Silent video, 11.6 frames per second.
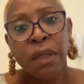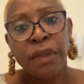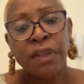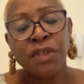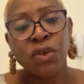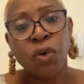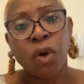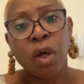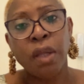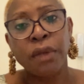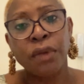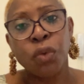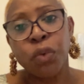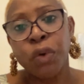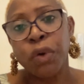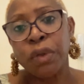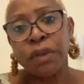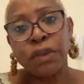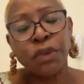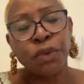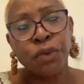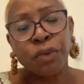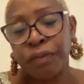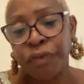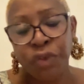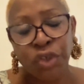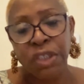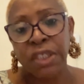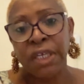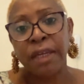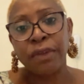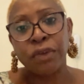the so-called New World, to Virginia,